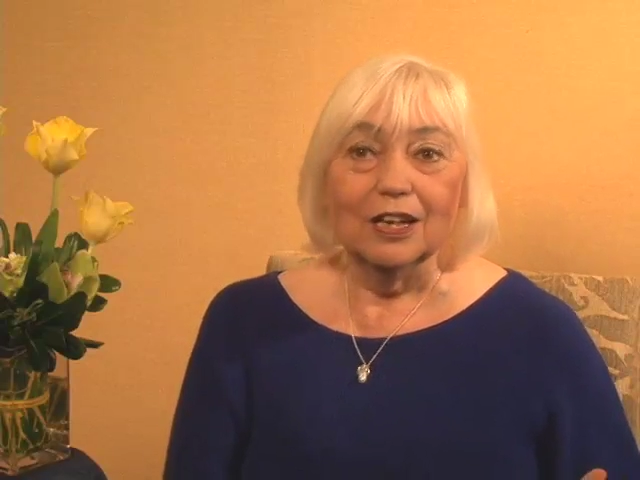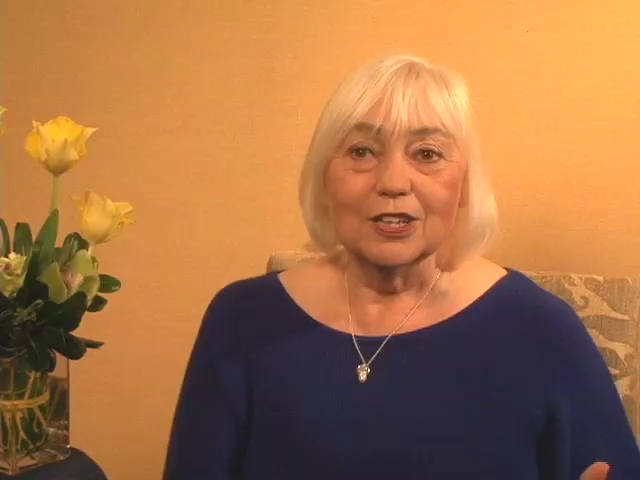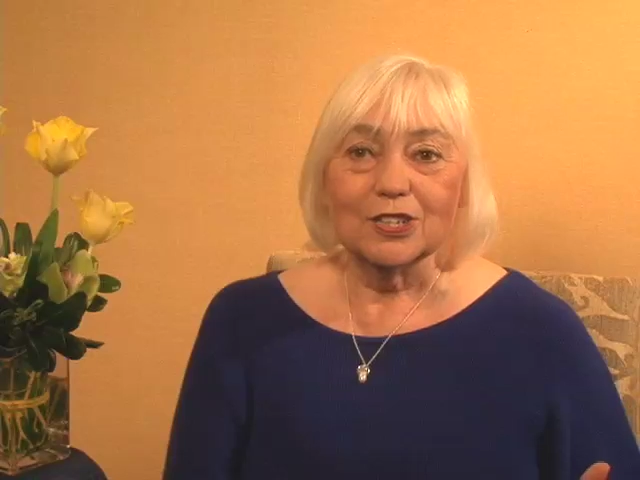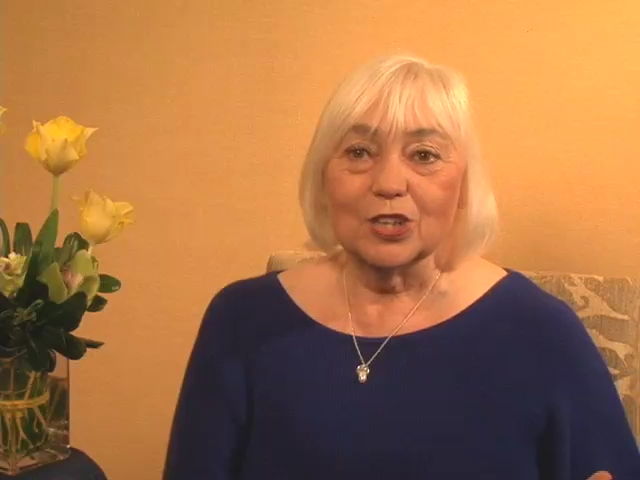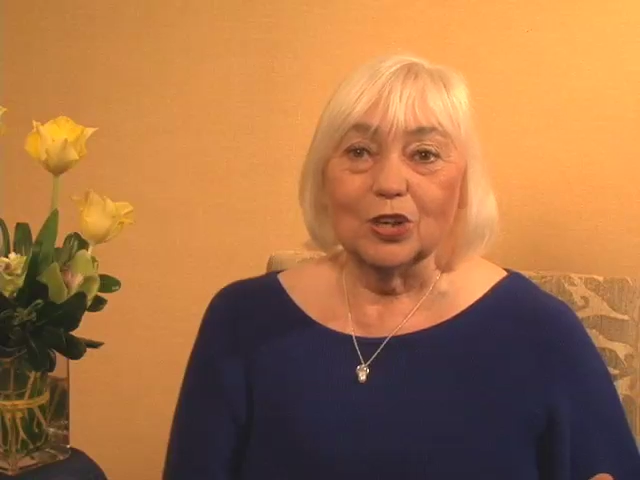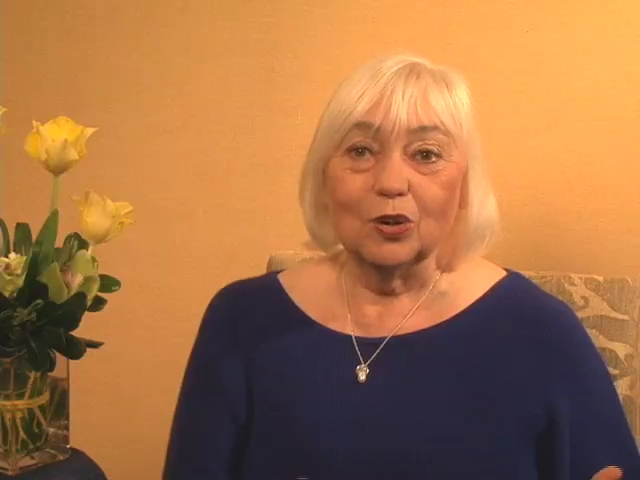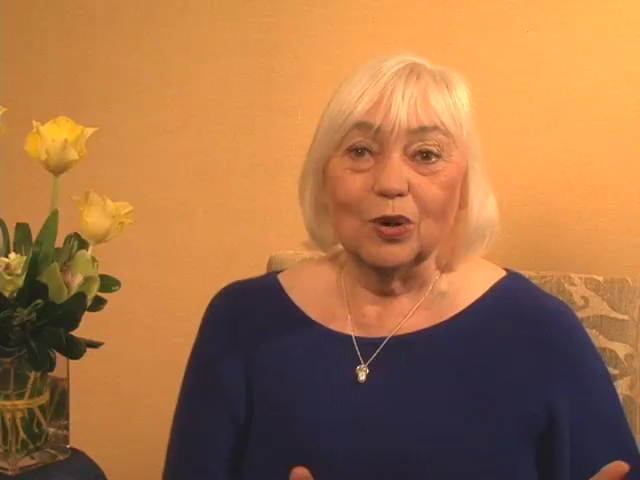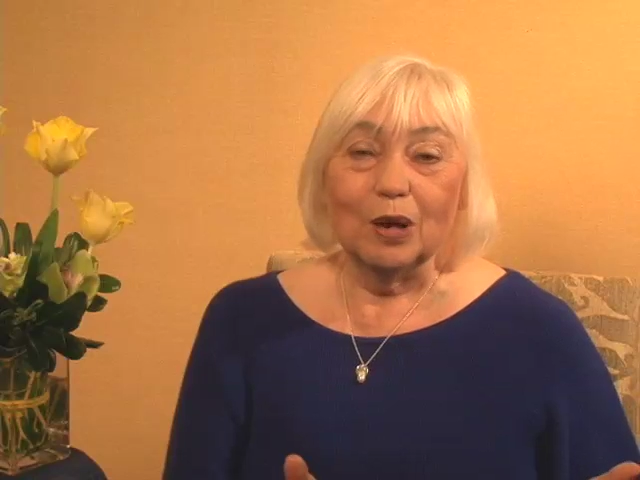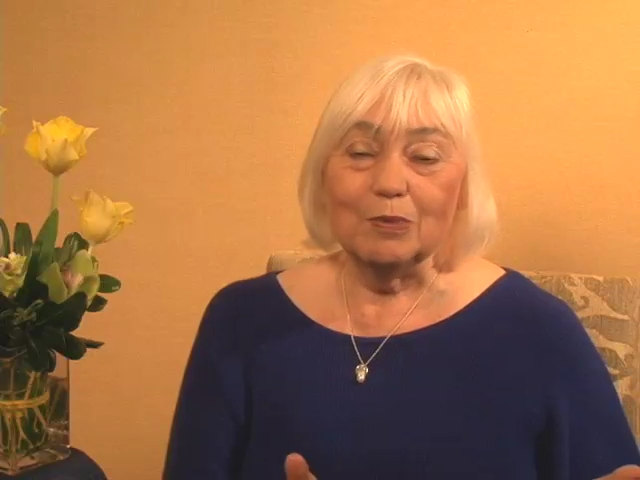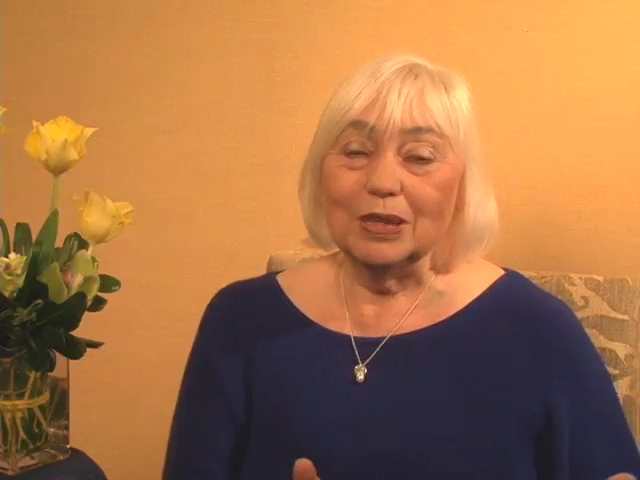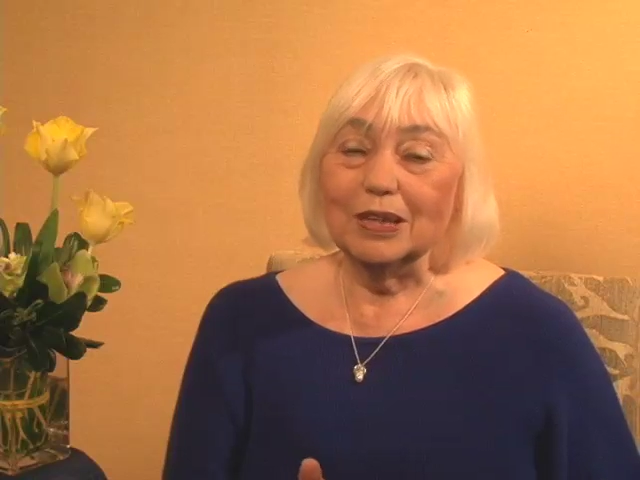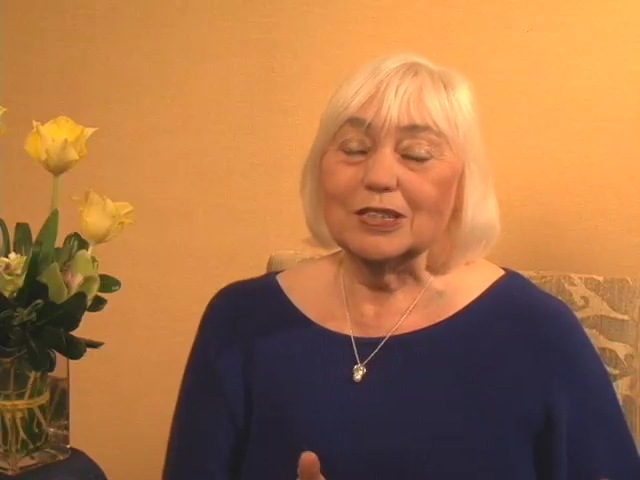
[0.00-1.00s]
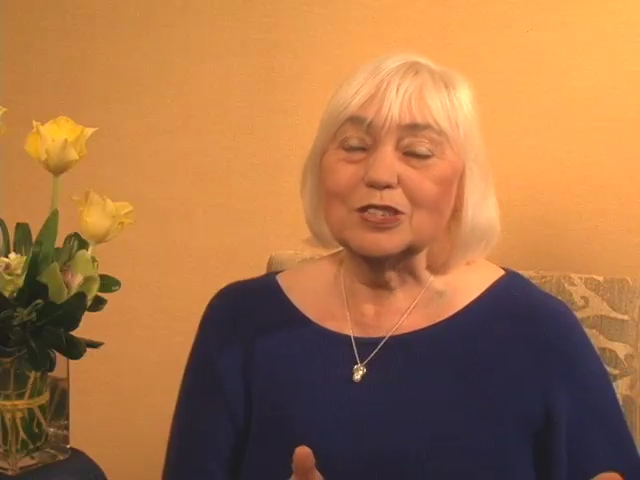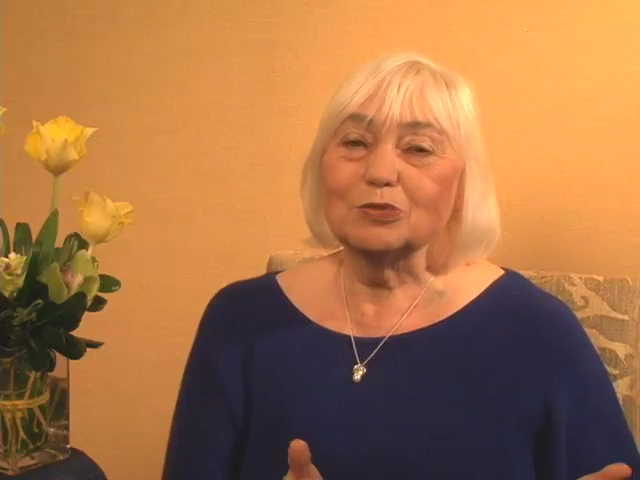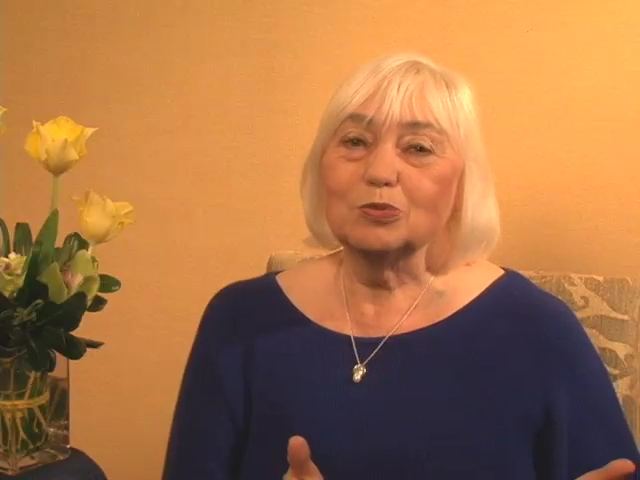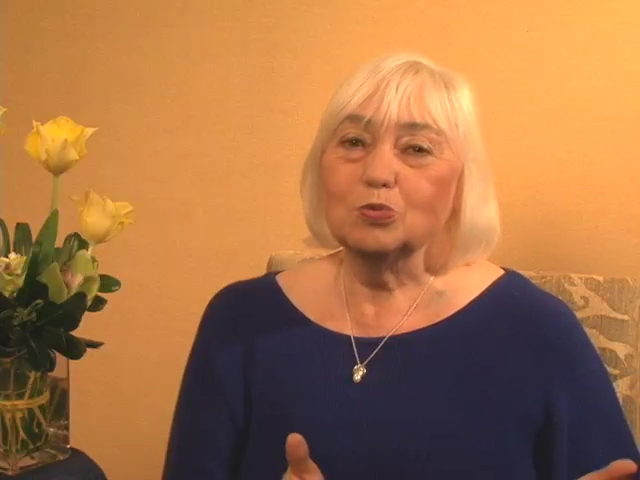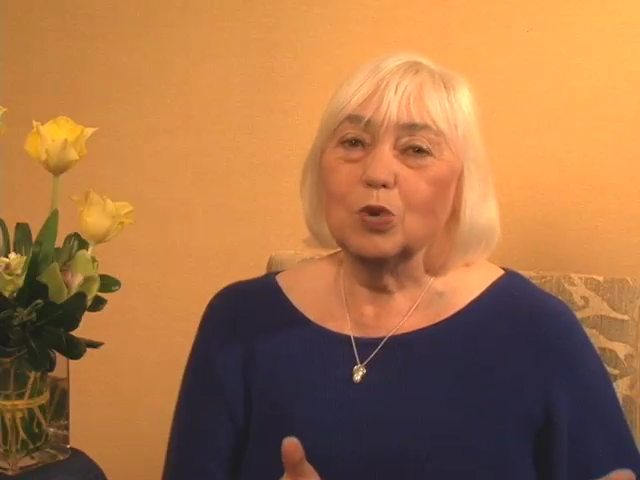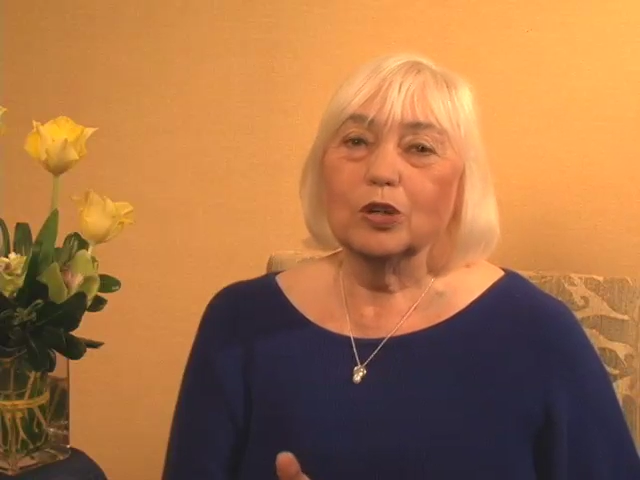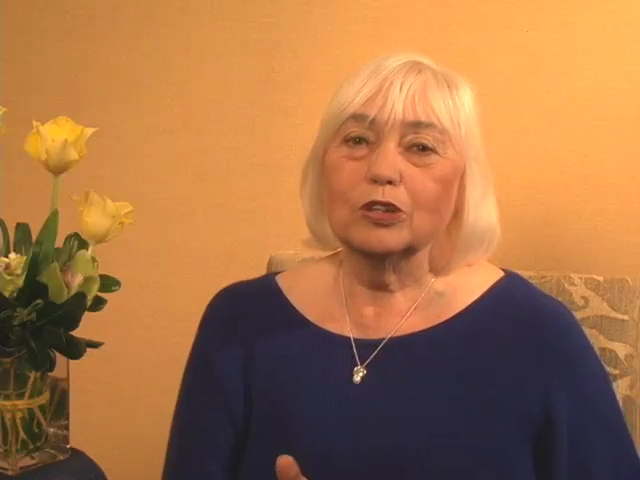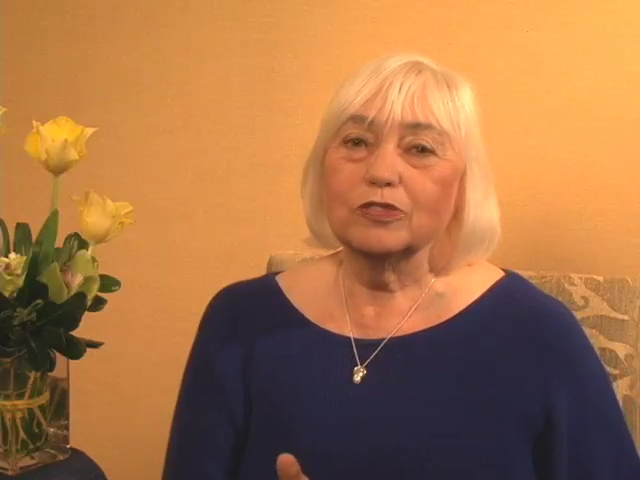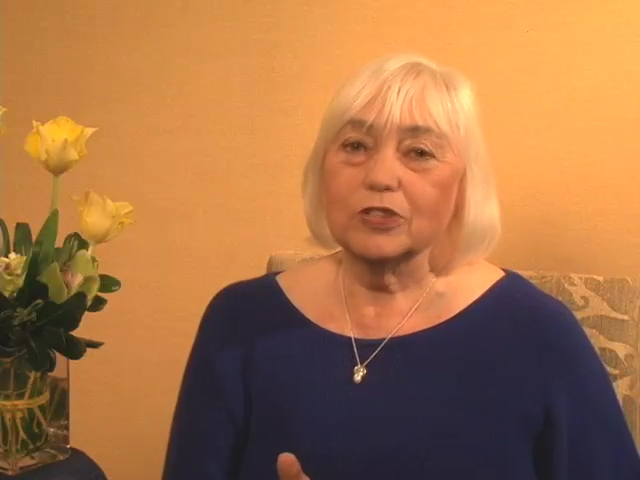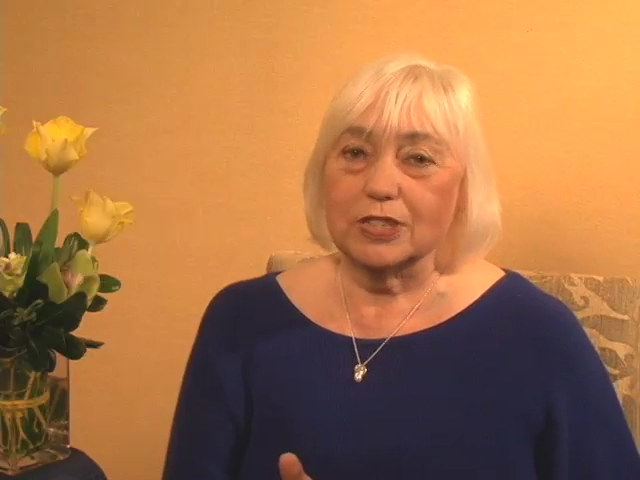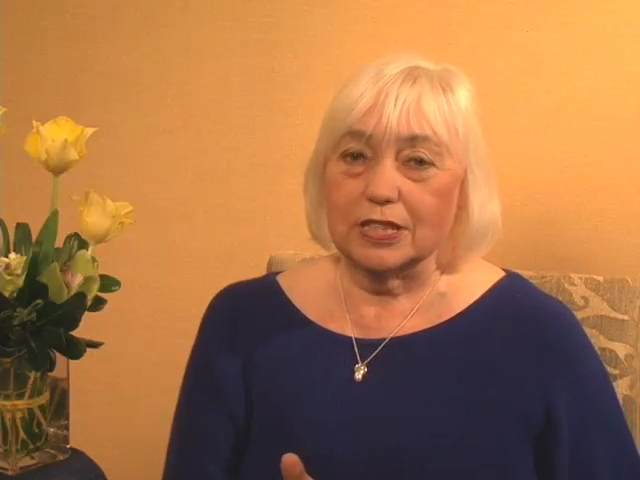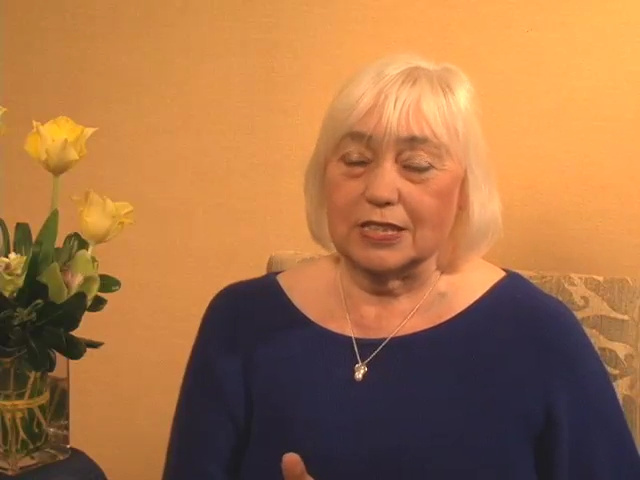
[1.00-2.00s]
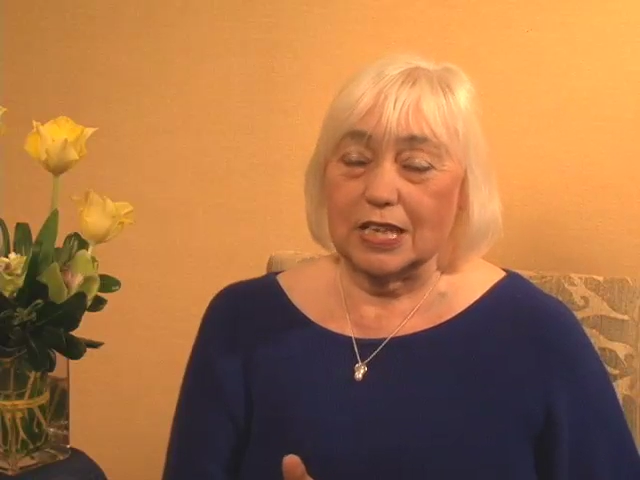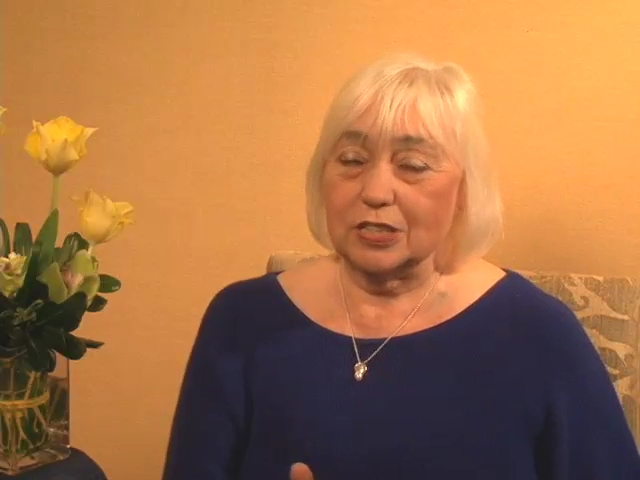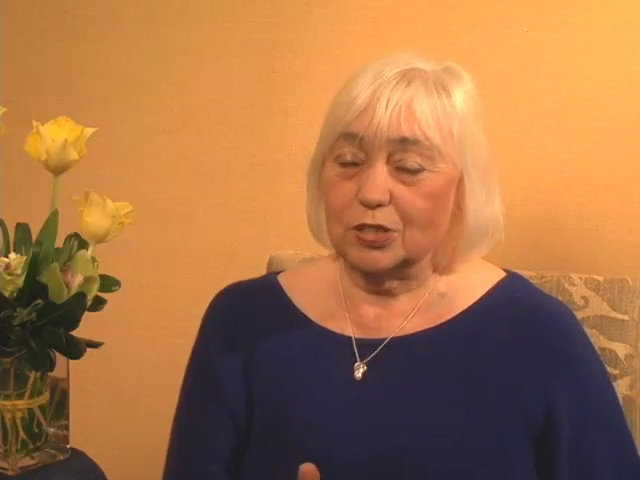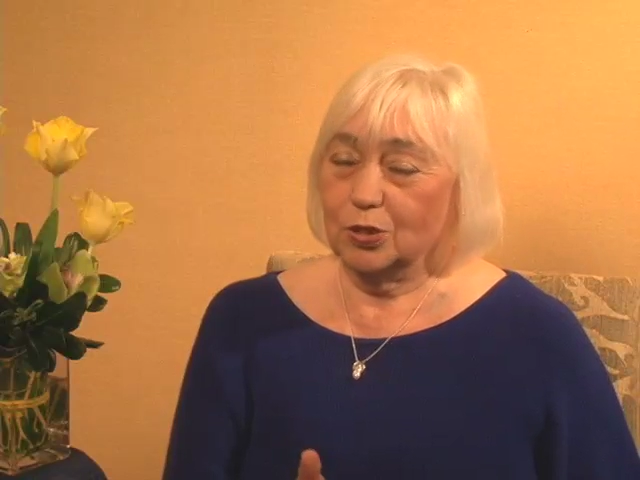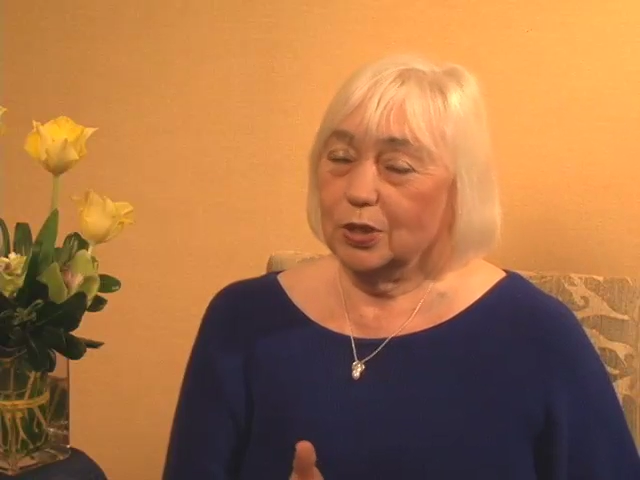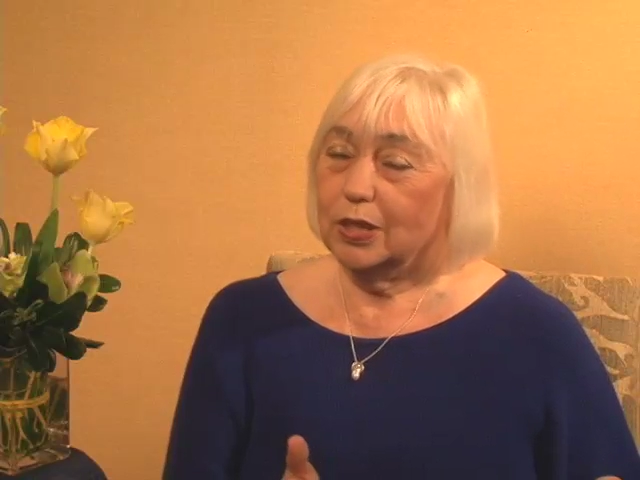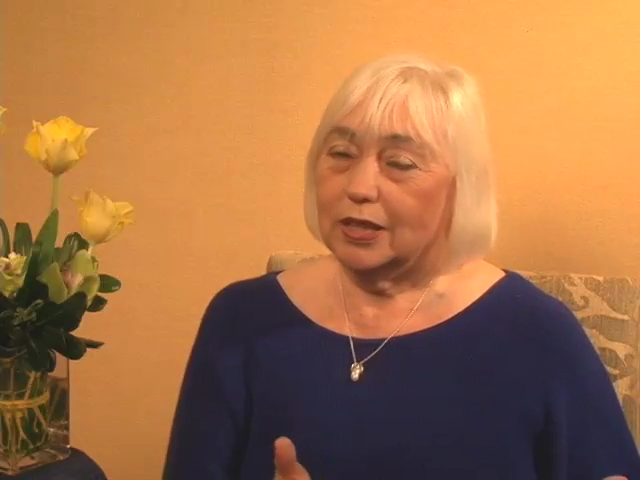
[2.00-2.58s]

So, I mean, that's a wonderful success story.